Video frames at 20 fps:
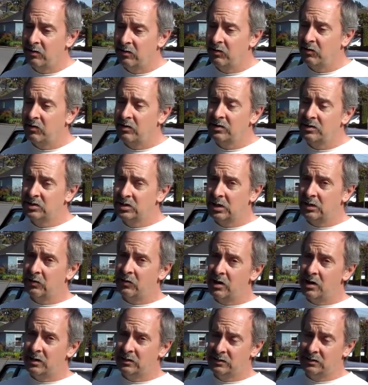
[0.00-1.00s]
you're going to
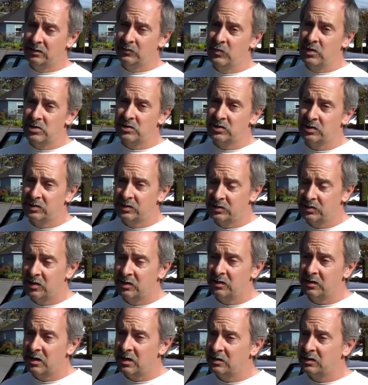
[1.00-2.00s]
generate a bunch of
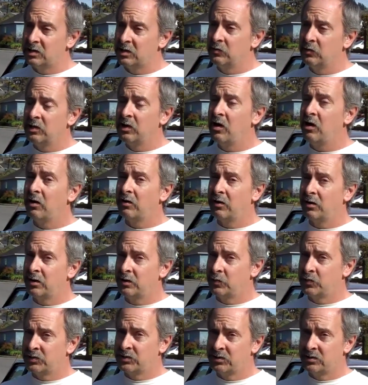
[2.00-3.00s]
soot, and that's going to be hard
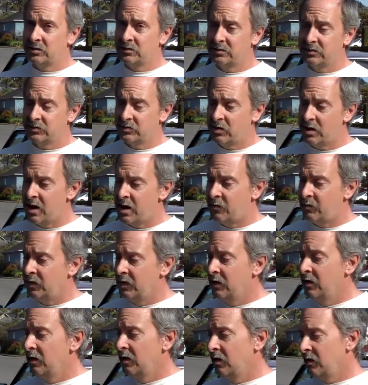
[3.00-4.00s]
on a particulate trap.
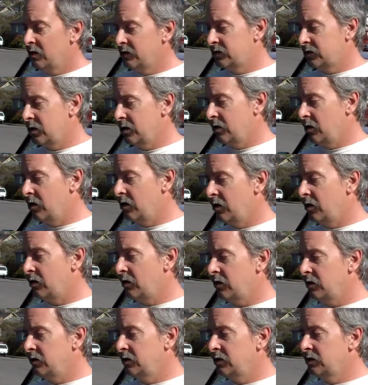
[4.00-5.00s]
It's kind of hard
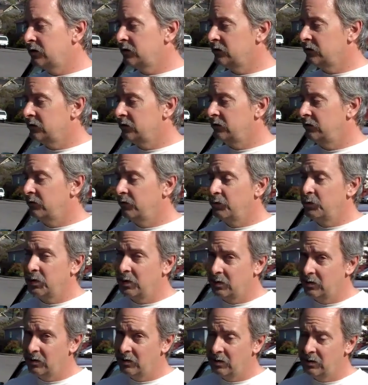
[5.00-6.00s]
on a diesel
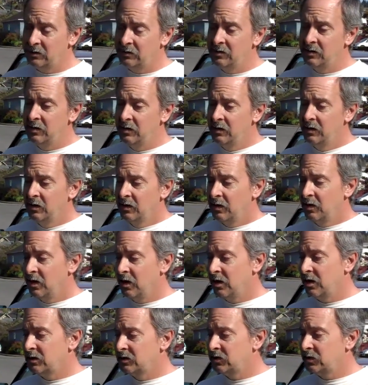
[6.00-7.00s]
period,
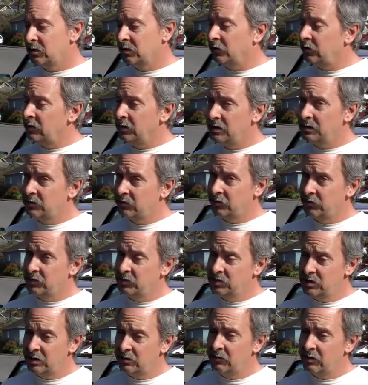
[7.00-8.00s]
and it's going to need to
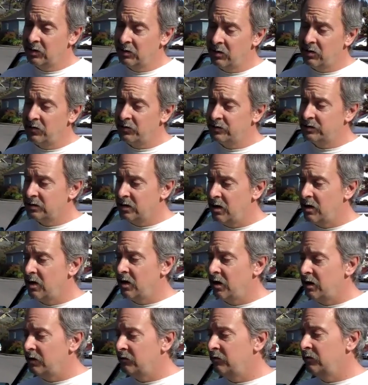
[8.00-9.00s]
regenerate all the
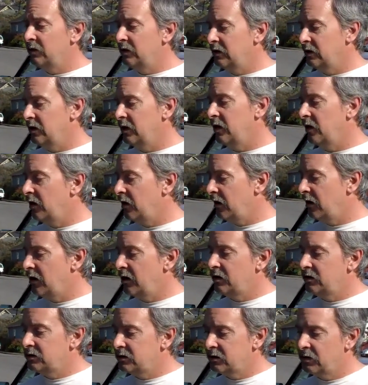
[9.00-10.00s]
time,
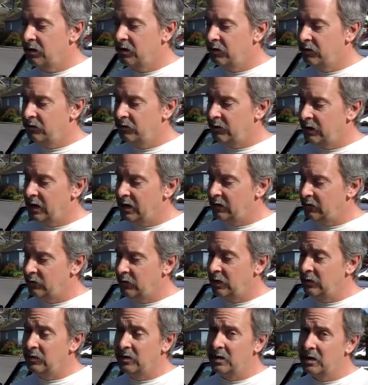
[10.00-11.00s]
so hey,
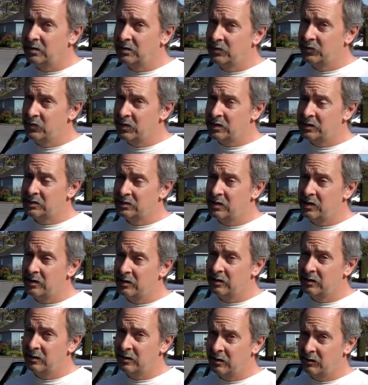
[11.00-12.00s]
maybe not the best
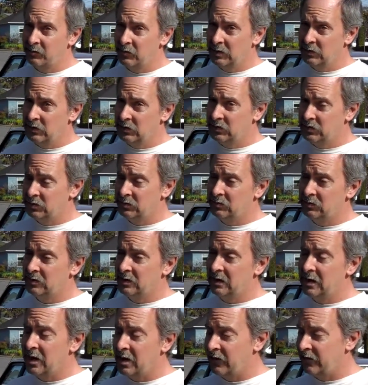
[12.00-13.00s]
idea. Maybe you
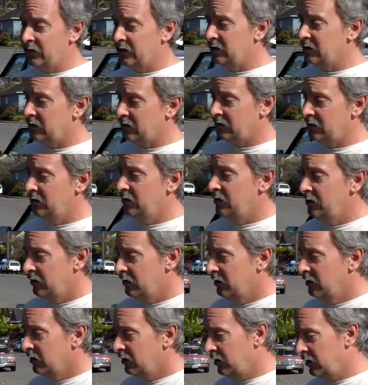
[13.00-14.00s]
shouldn't have a
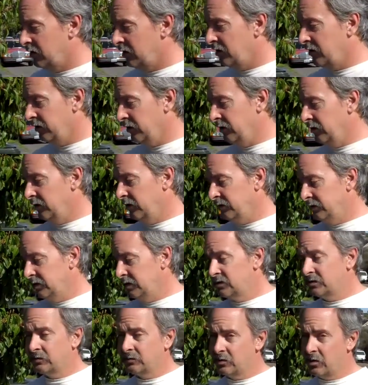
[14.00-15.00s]

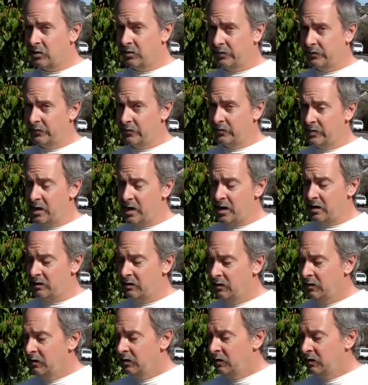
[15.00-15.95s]
diesel car for that.